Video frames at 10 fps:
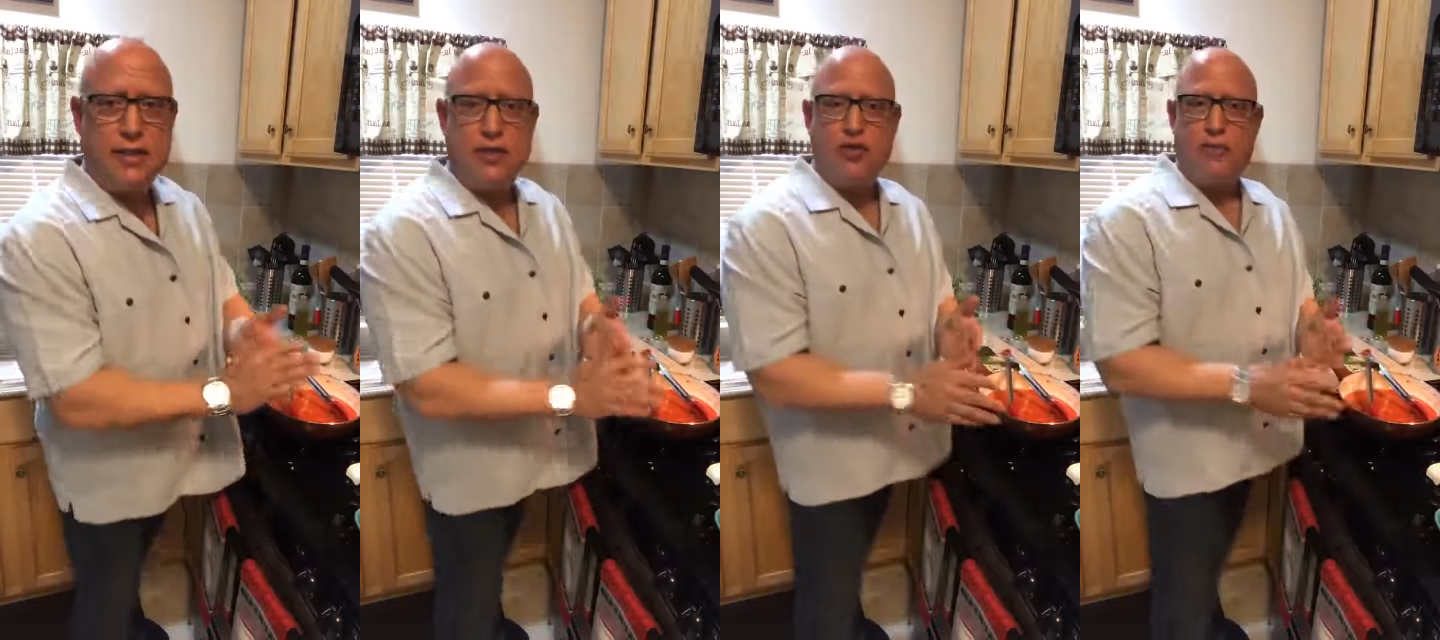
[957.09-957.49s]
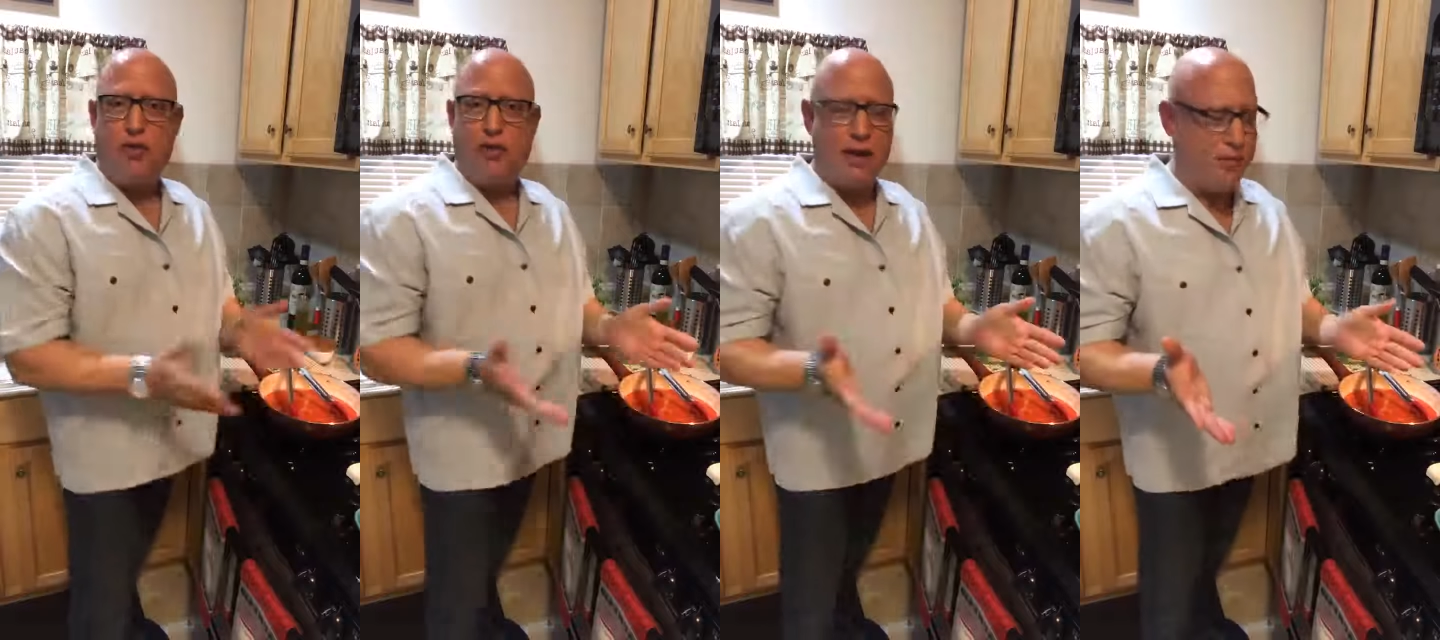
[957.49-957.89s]
That's shrimp
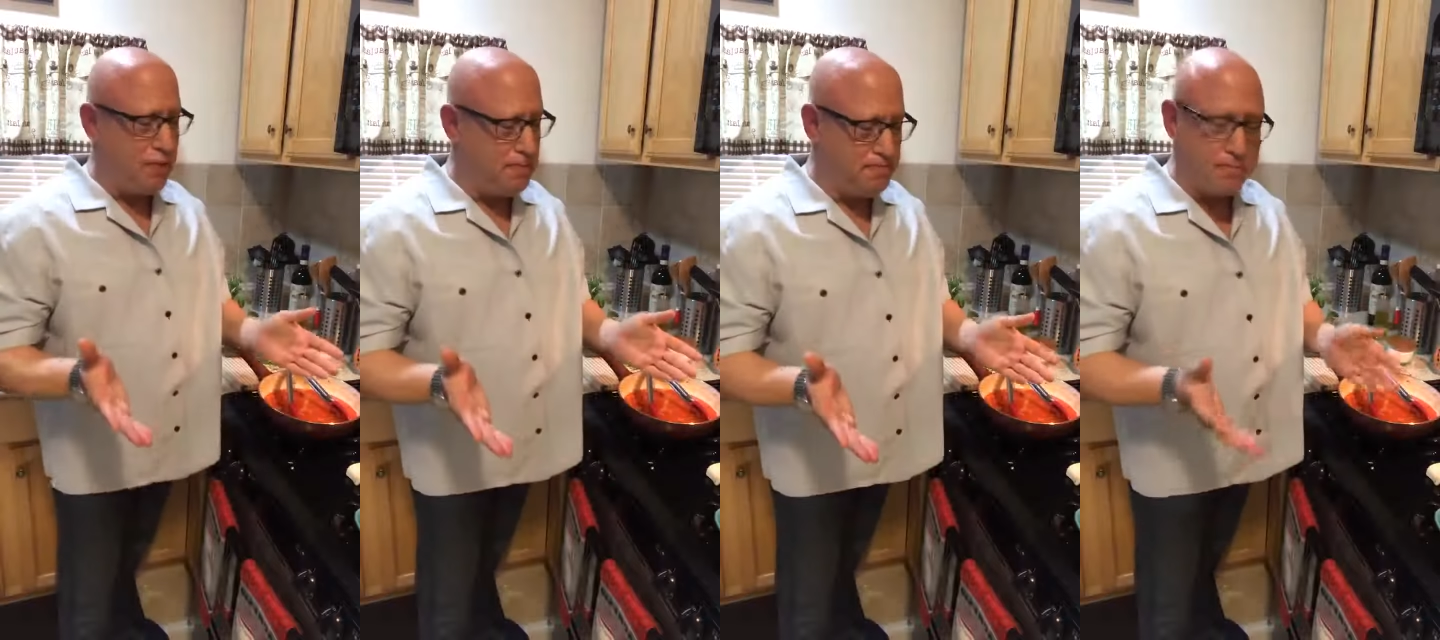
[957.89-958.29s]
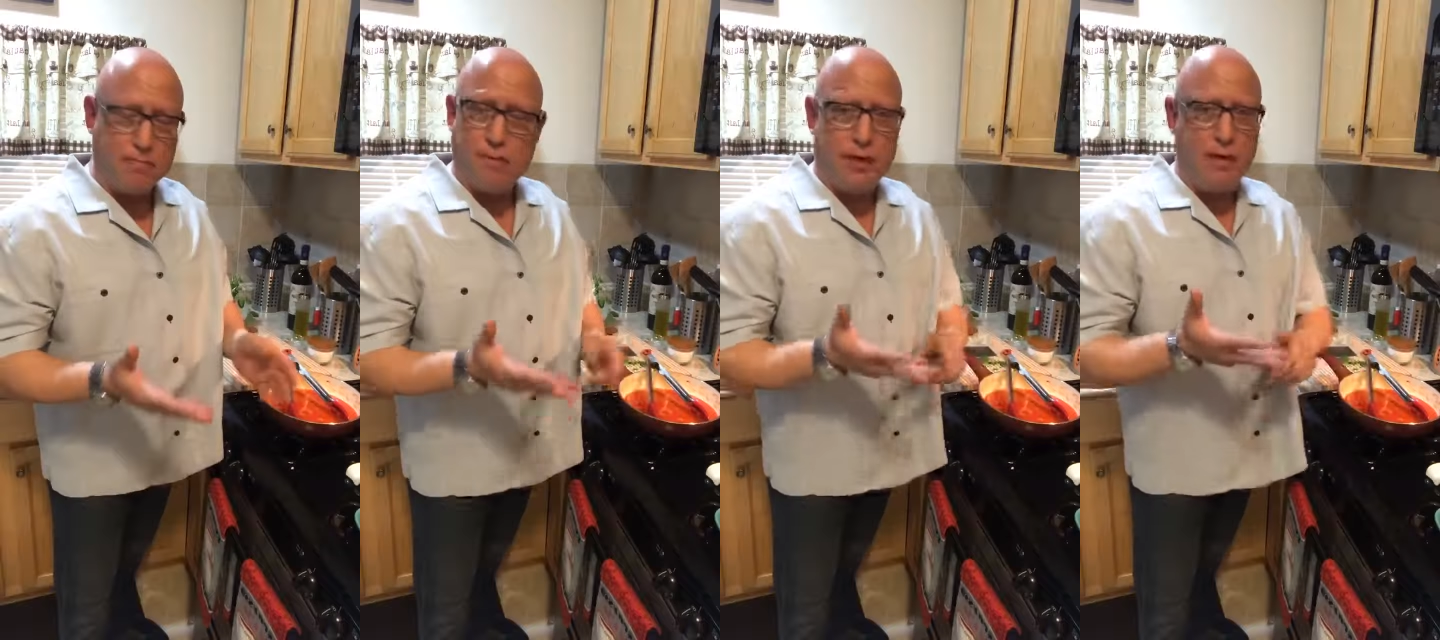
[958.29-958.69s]
Fra Diavolo.
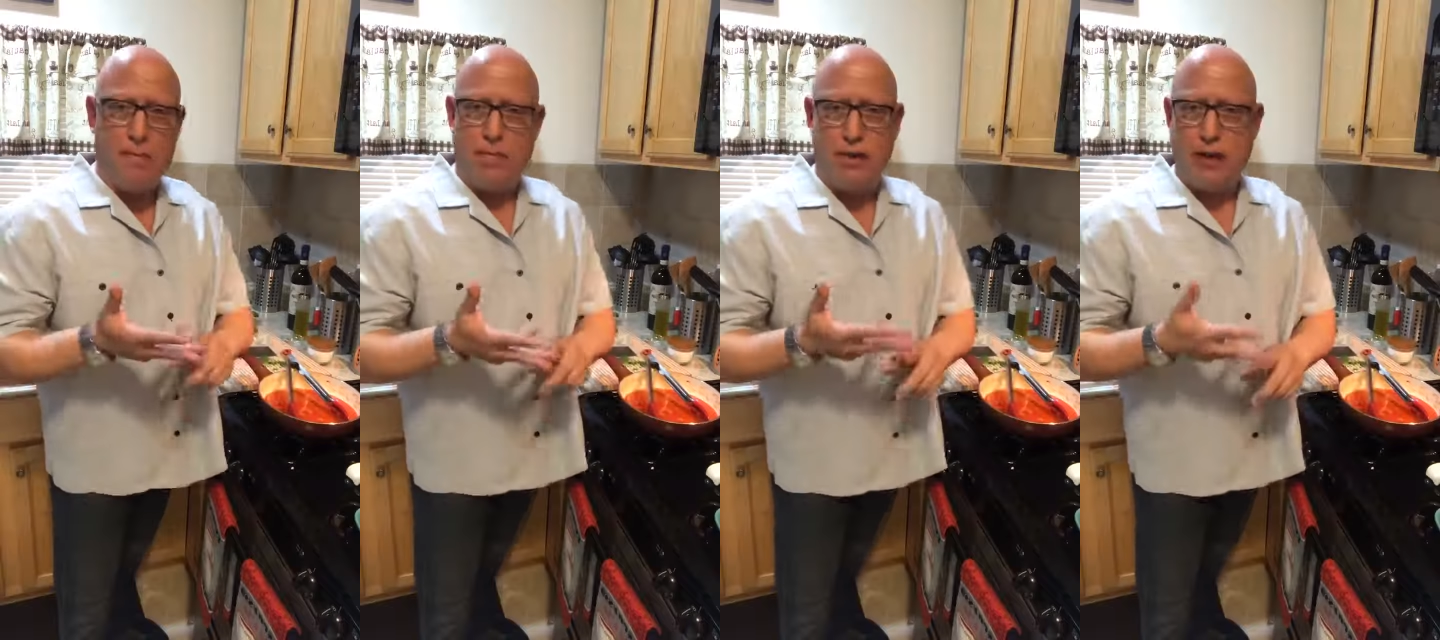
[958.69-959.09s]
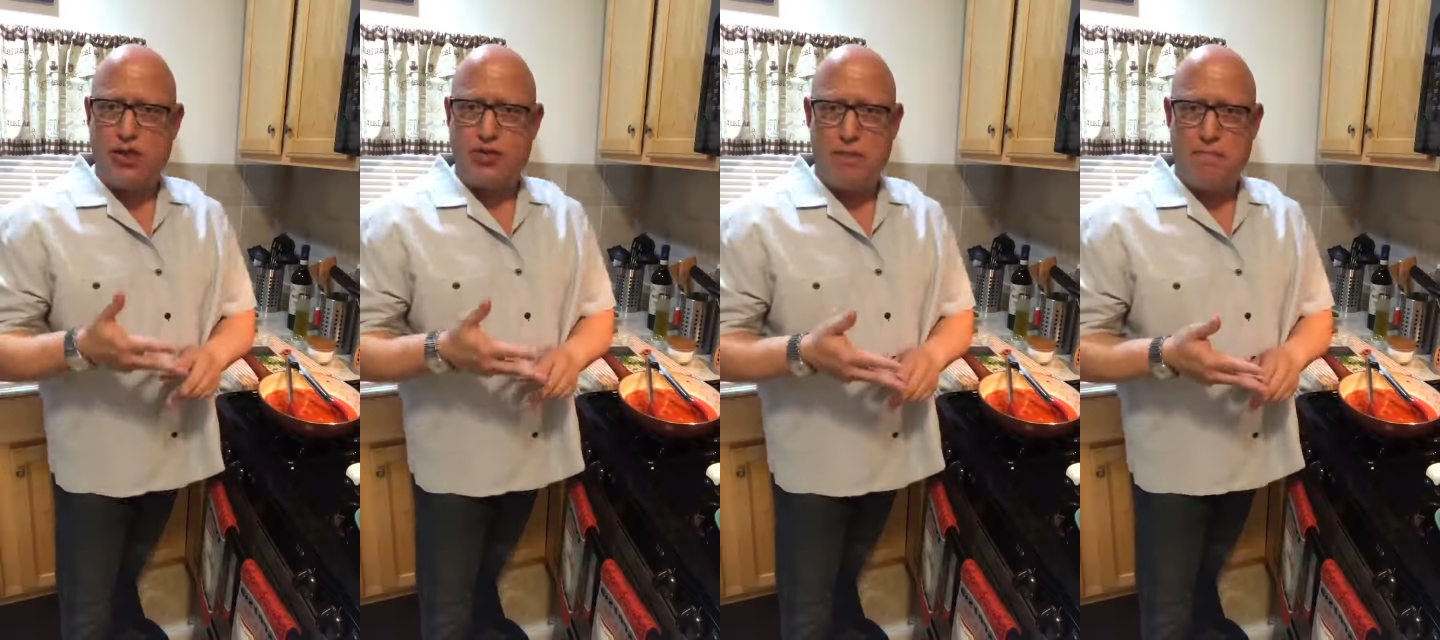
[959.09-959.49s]
Pound of
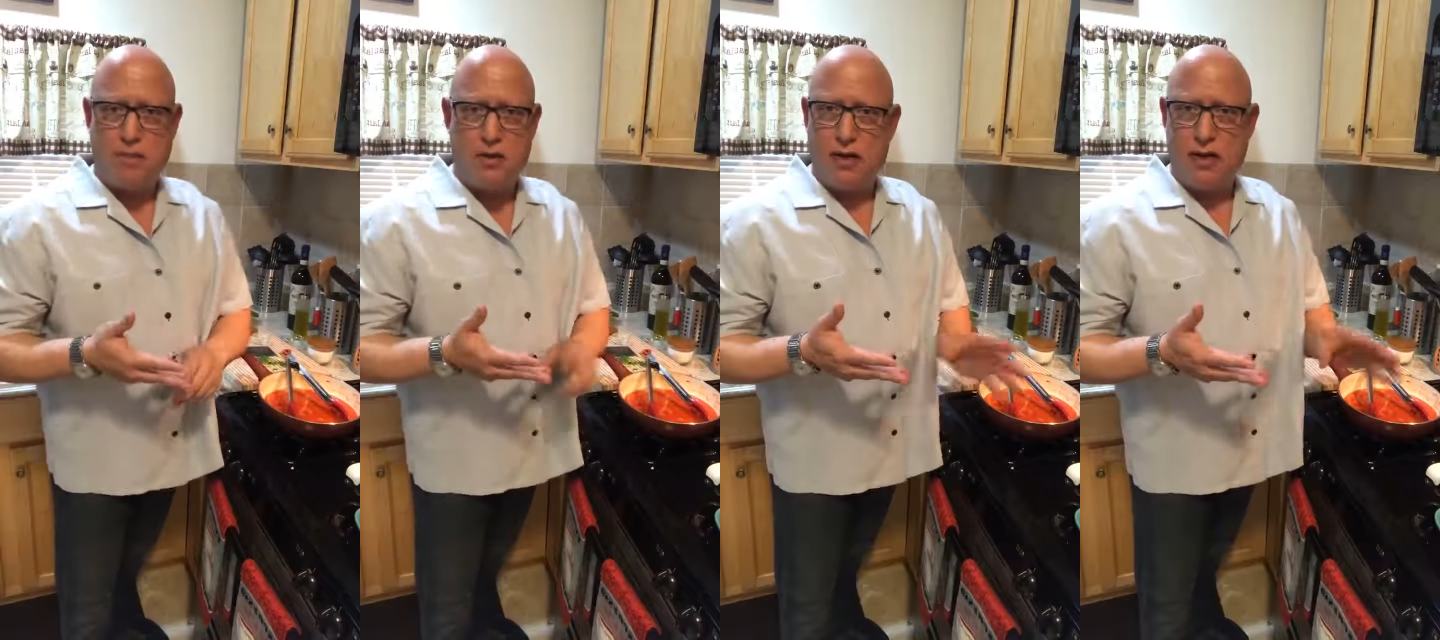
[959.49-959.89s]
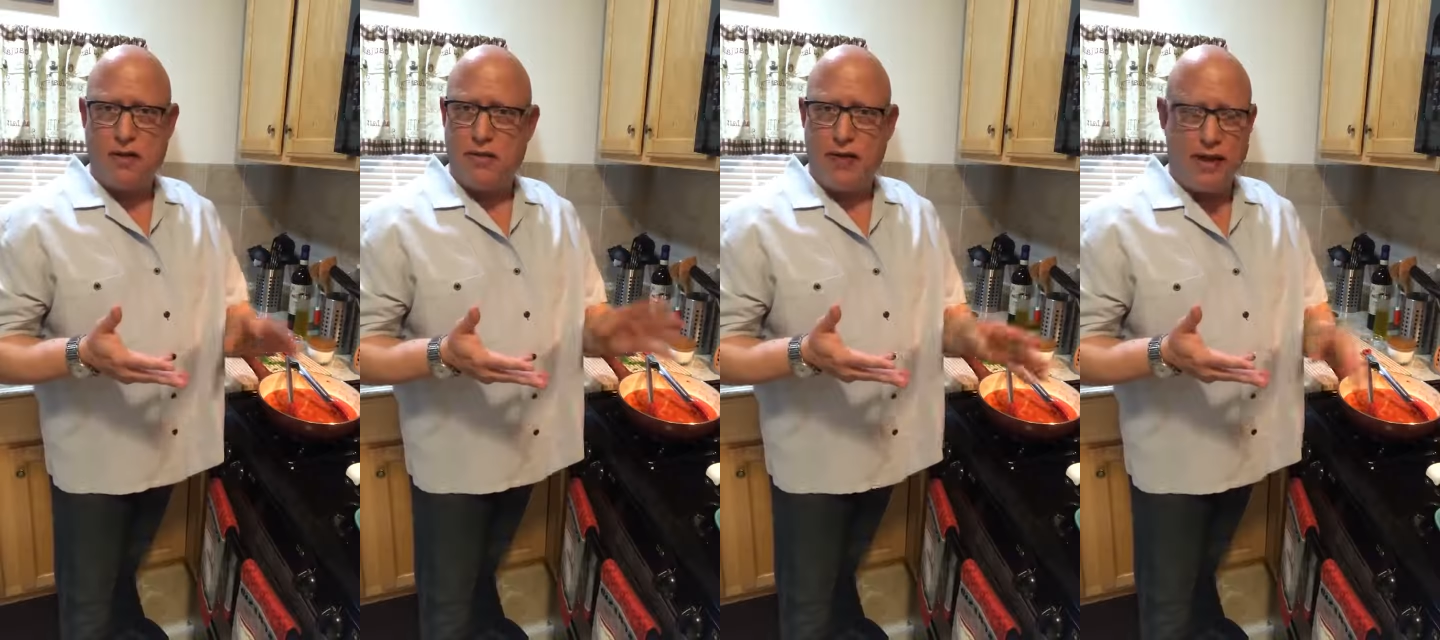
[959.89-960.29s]
shrimp, cleaned,
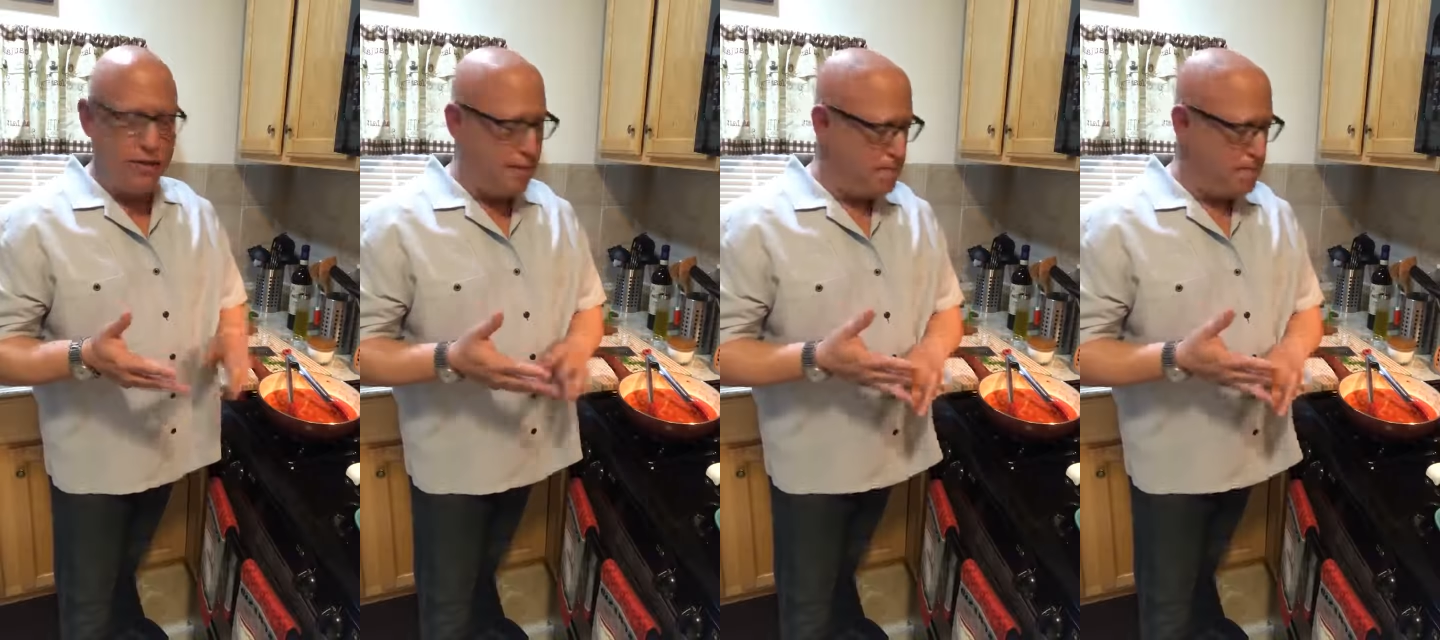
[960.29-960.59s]
deveined.